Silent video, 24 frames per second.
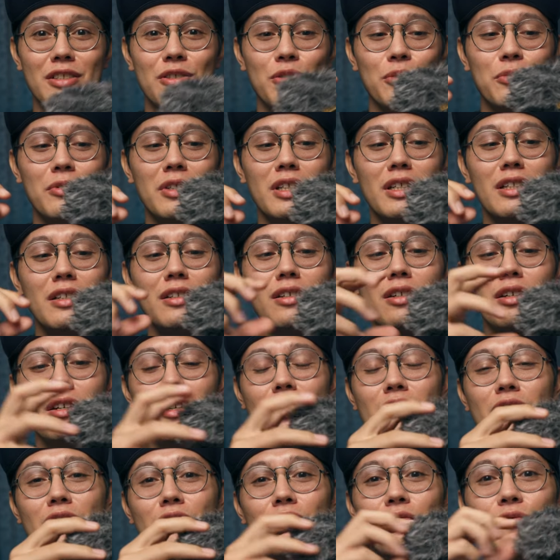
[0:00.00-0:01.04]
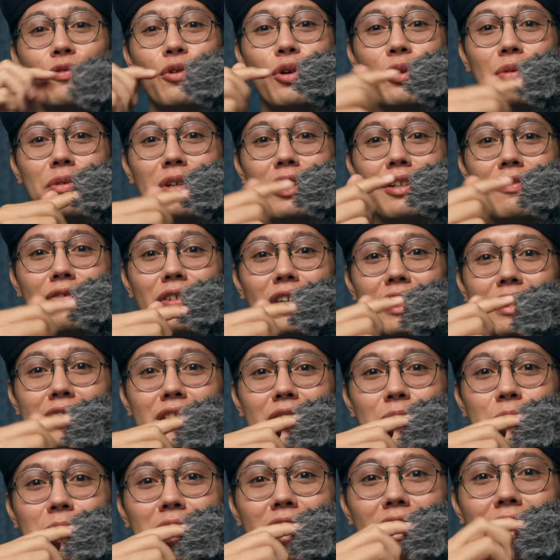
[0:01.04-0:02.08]
So one forward
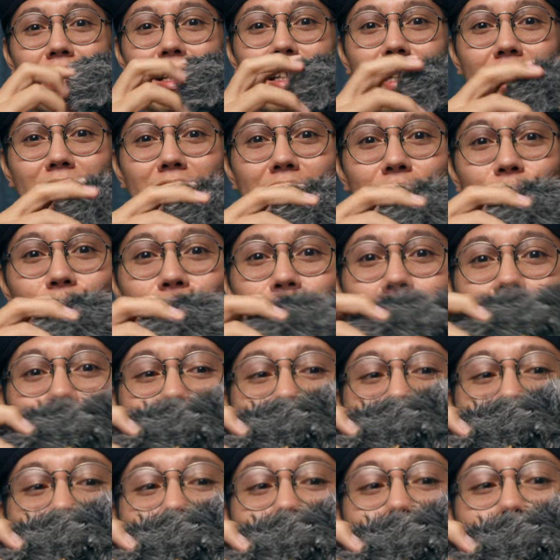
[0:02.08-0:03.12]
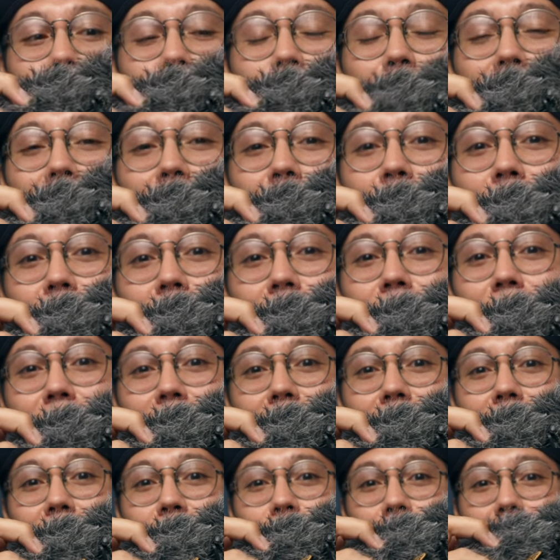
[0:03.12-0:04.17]
facing mic and one backward
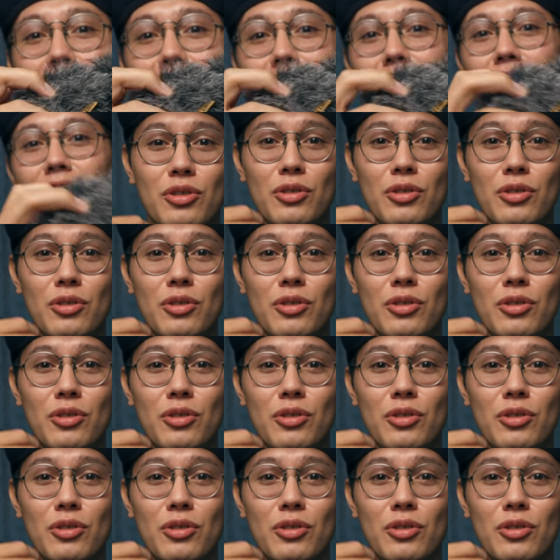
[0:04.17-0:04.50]
facing mic.